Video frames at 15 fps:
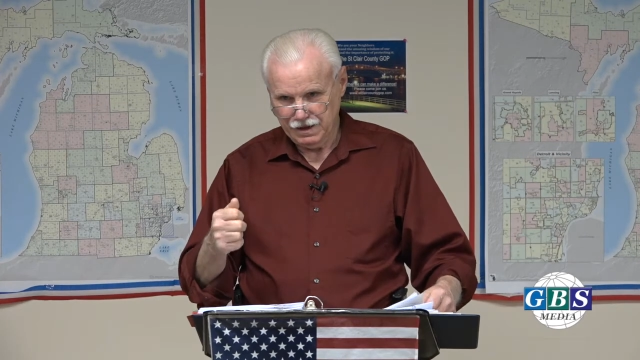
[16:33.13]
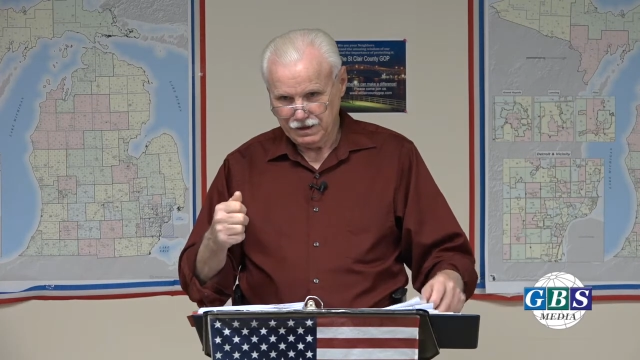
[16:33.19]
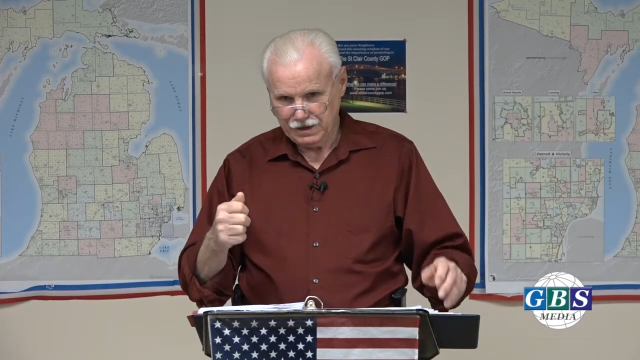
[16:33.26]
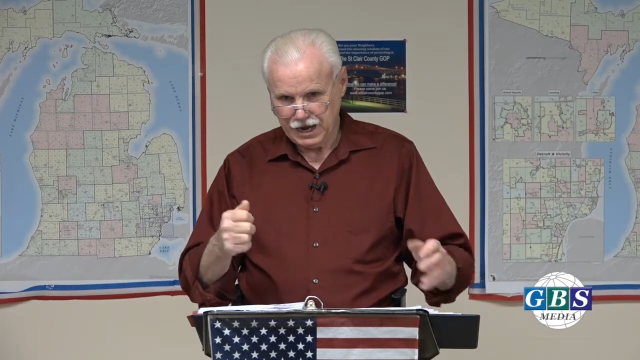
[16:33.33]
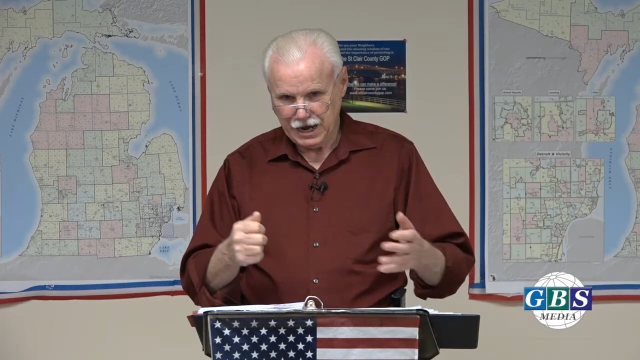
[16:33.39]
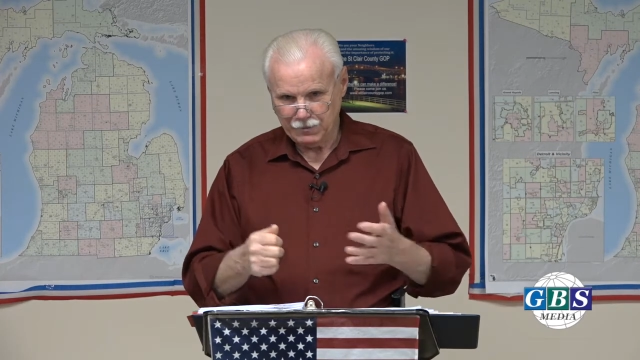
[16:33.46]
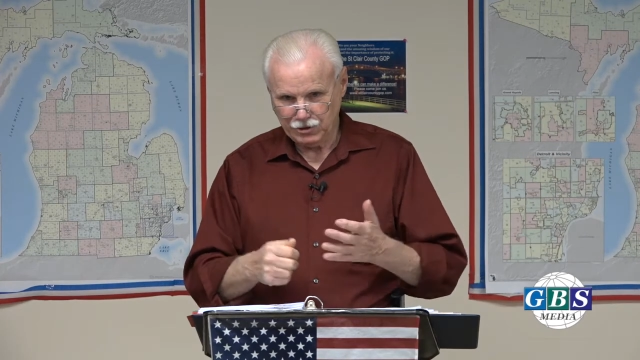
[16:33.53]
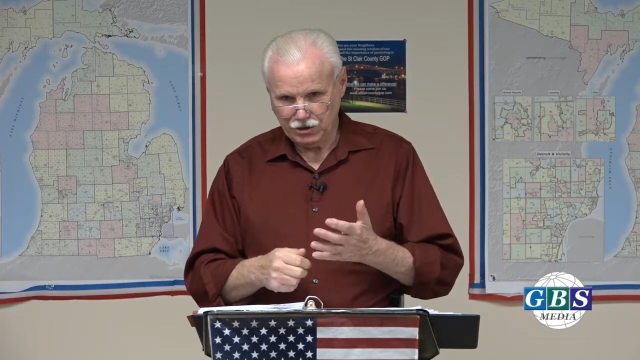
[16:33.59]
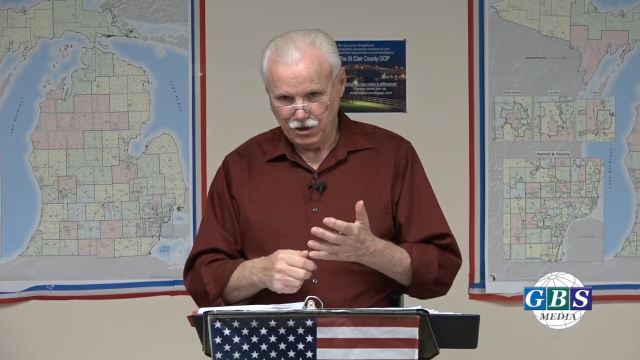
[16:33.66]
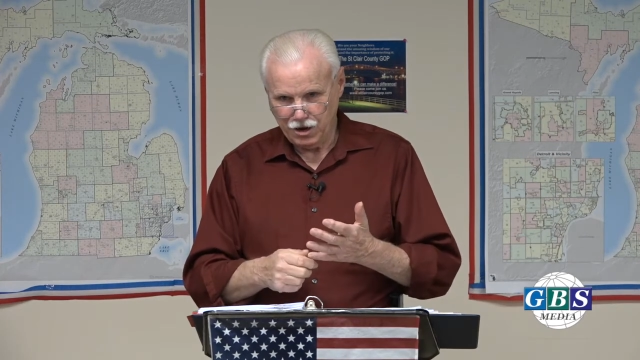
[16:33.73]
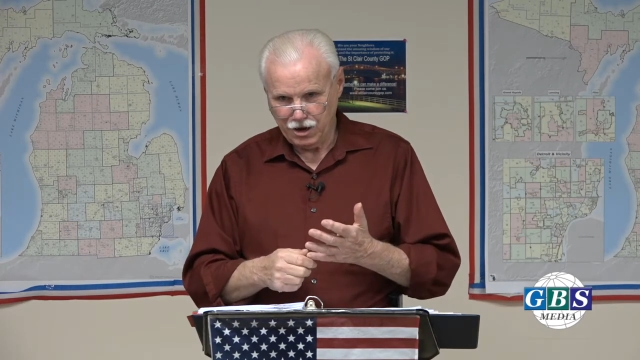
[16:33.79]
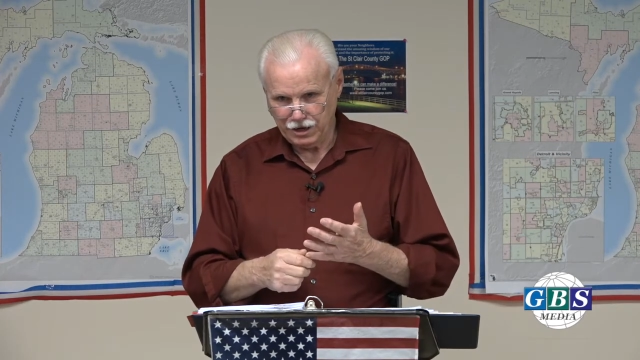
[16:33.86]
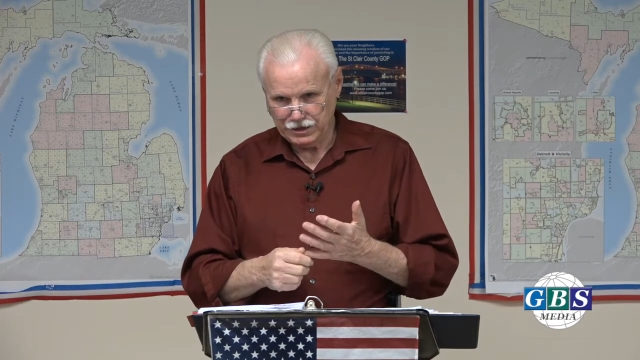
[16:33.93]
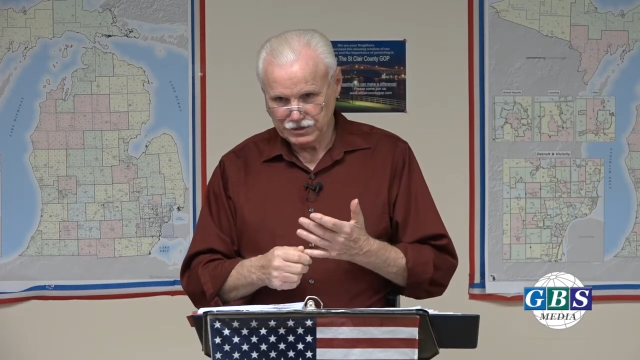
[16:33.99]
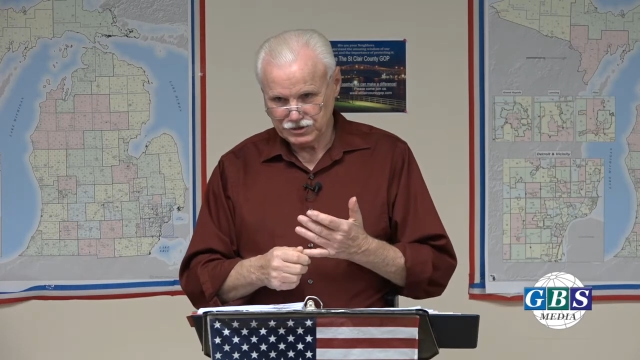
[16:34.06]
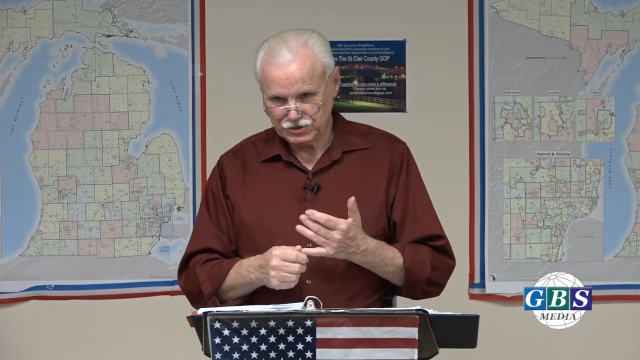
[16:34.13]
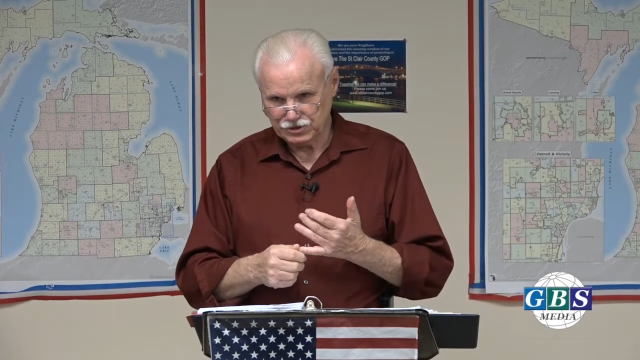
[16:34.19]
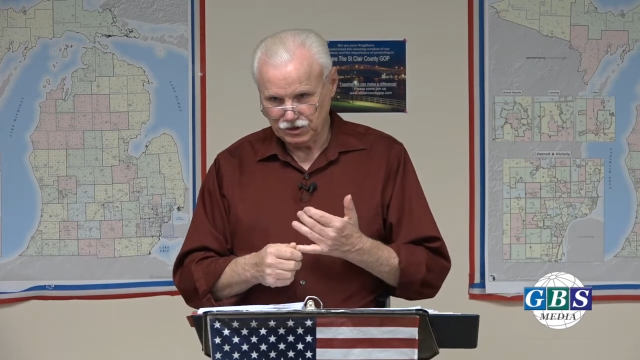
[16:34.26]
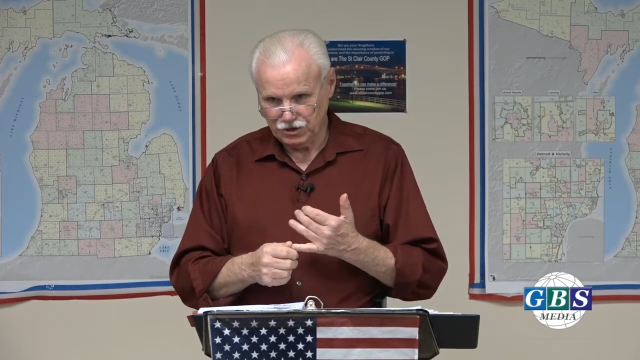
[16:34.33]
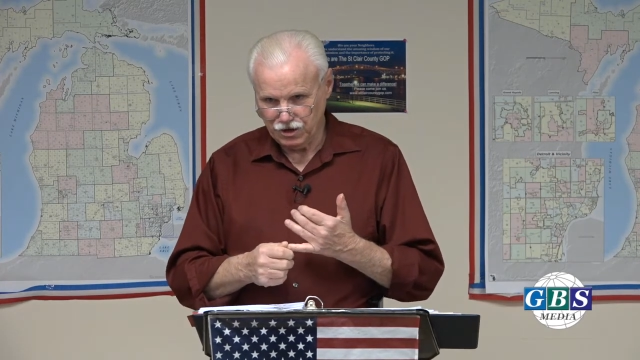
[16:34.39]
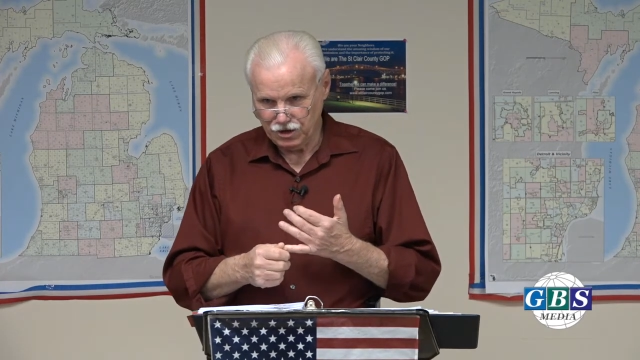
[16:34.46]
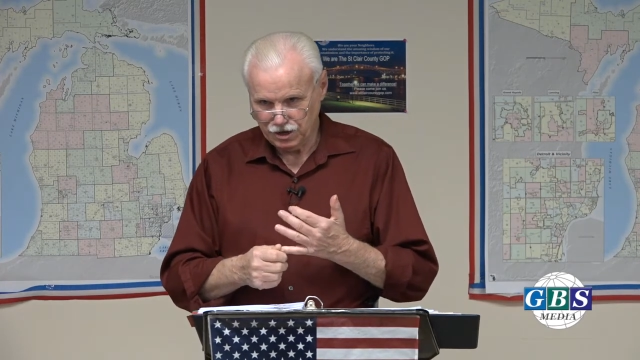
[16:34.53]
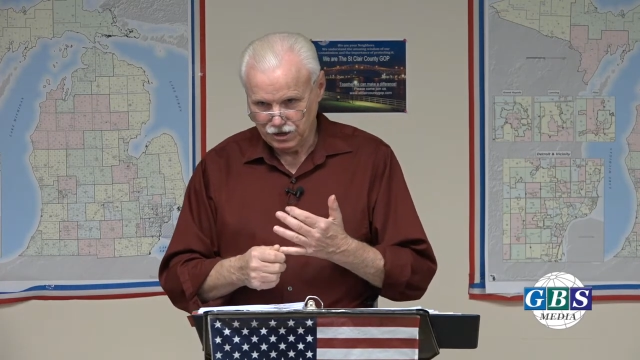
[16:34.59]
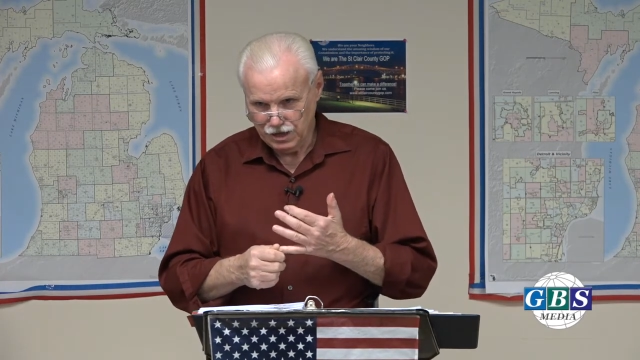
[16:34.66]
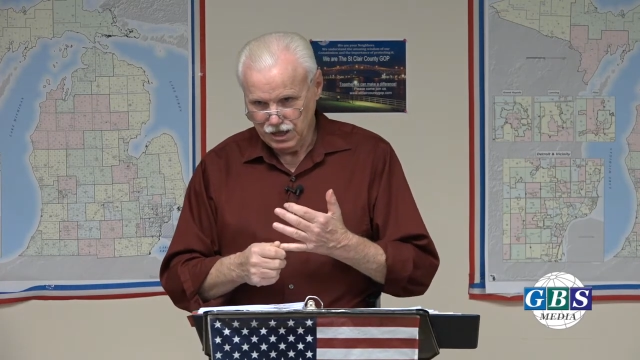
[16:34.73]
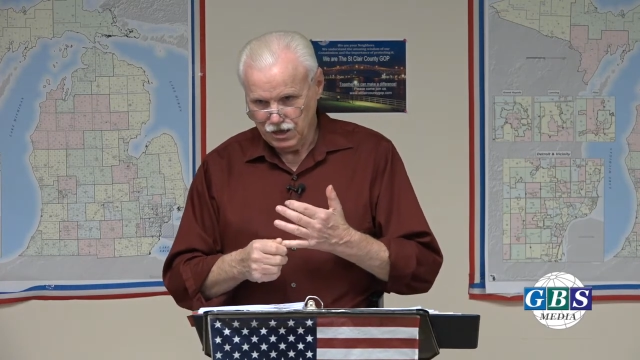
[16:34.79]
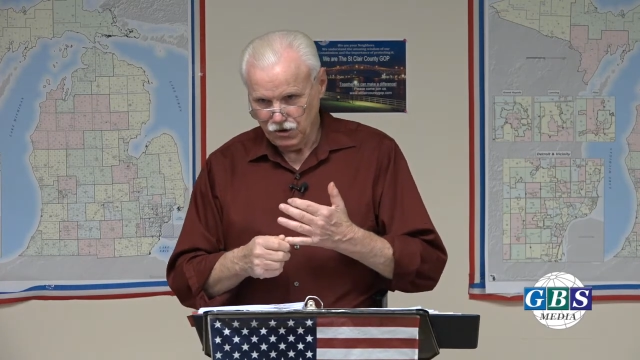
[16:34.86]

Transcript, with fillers: Common law is the law